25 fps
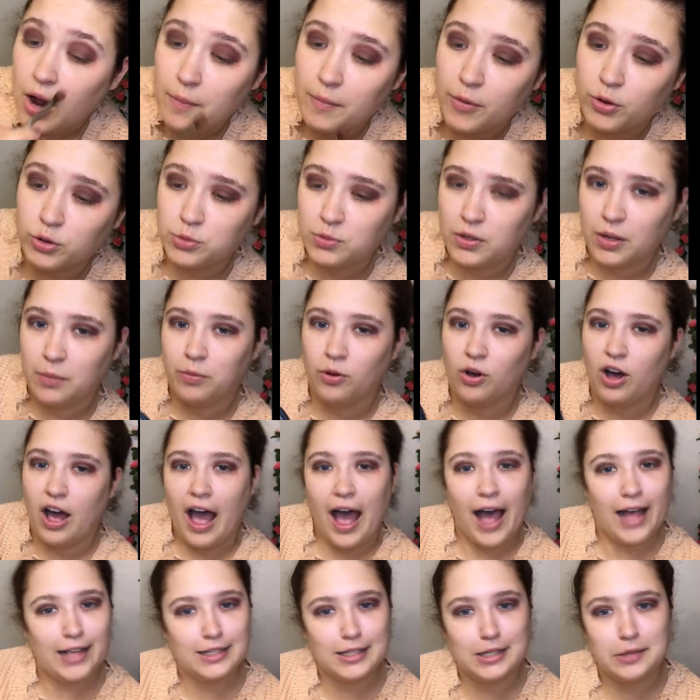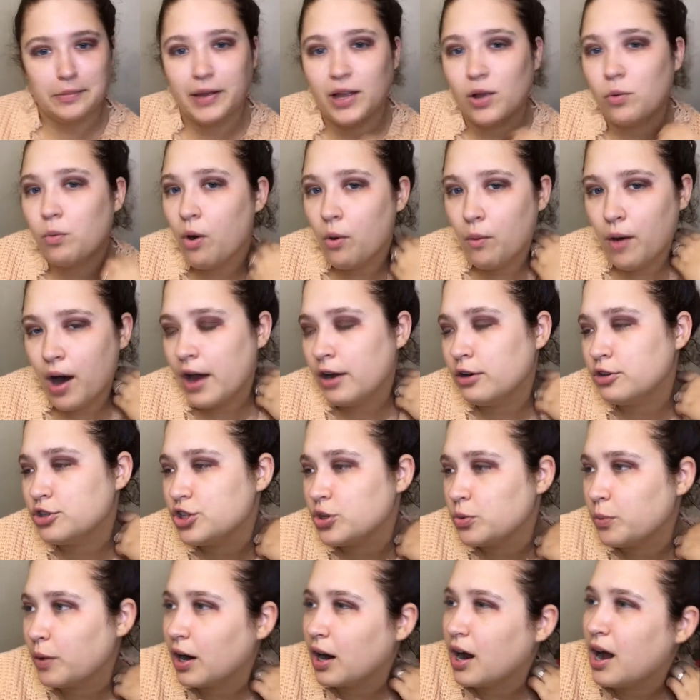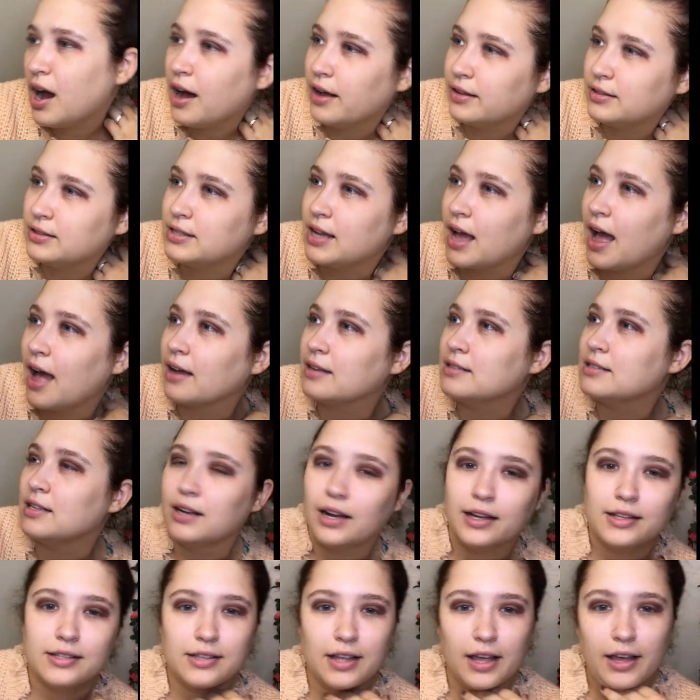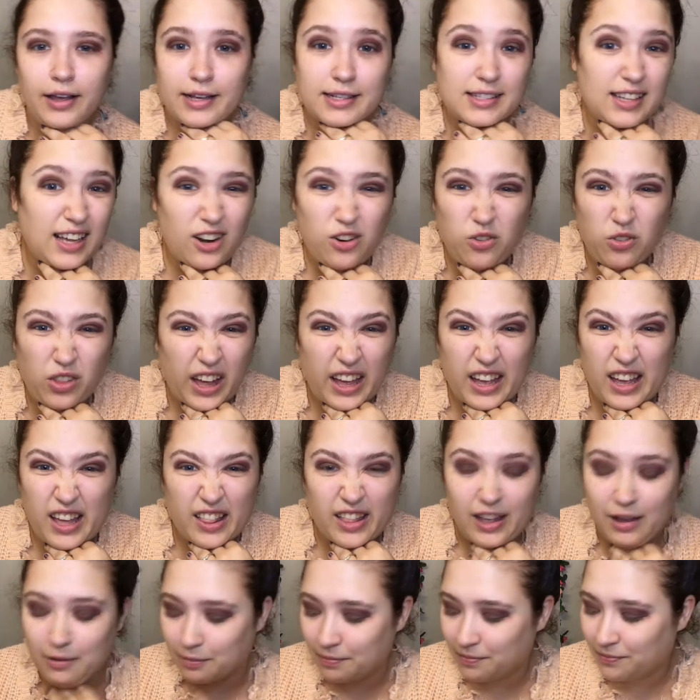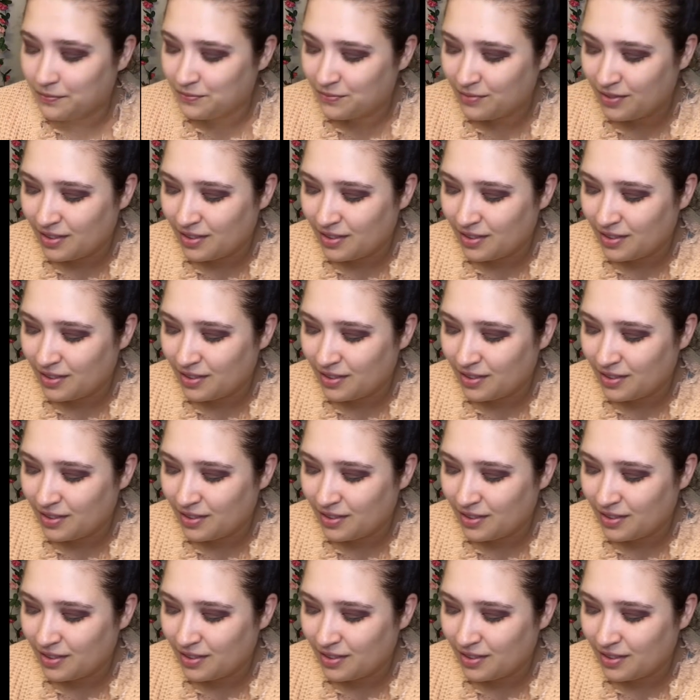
Most people ask me, well, why don't you wear contacts? And I say, because I don't like them.